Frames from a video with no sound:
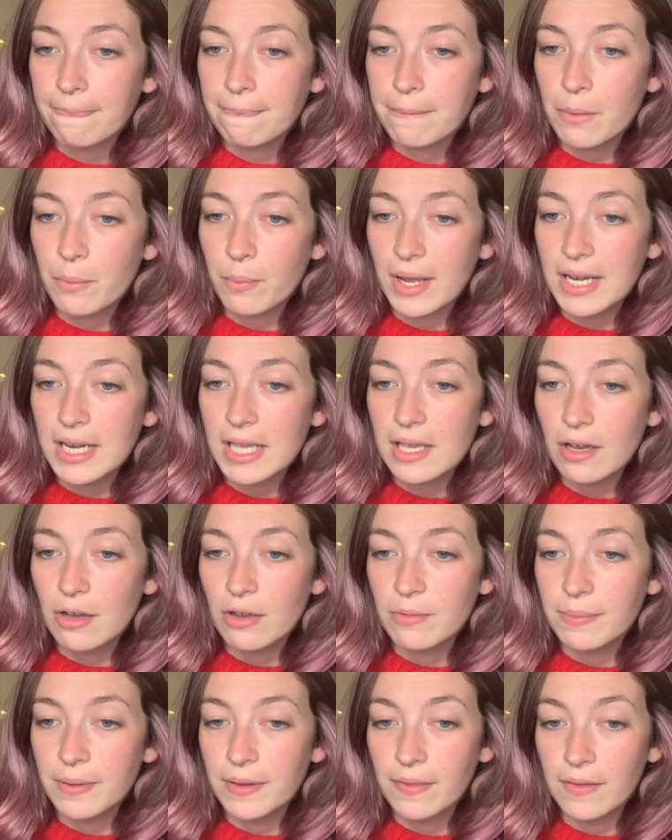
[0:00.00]
But when he
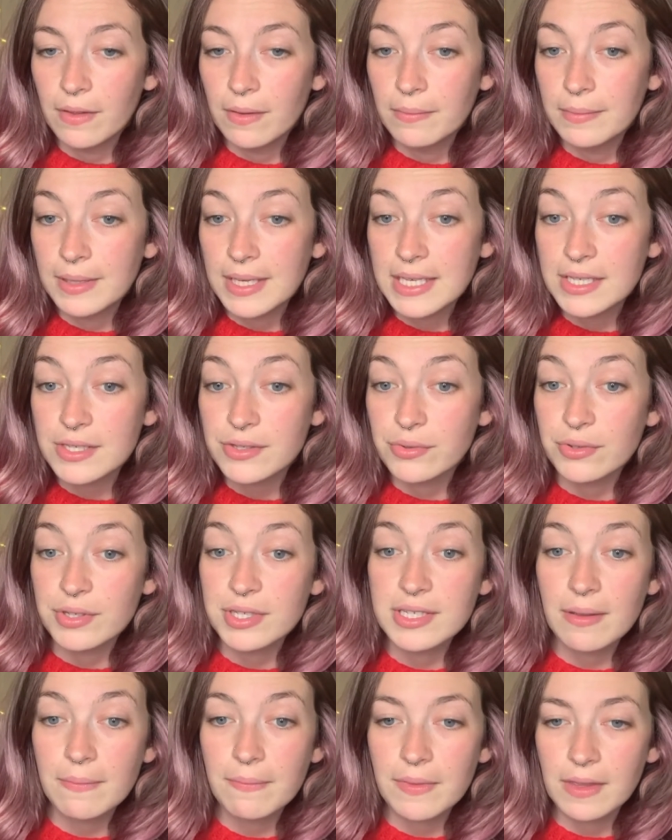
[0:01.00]
opened them, he saw
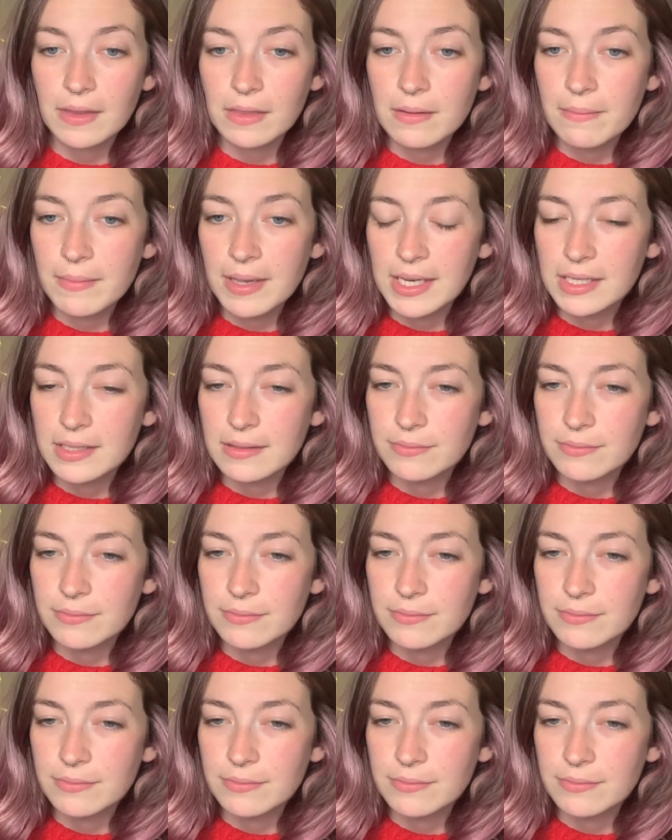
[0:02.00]
something that made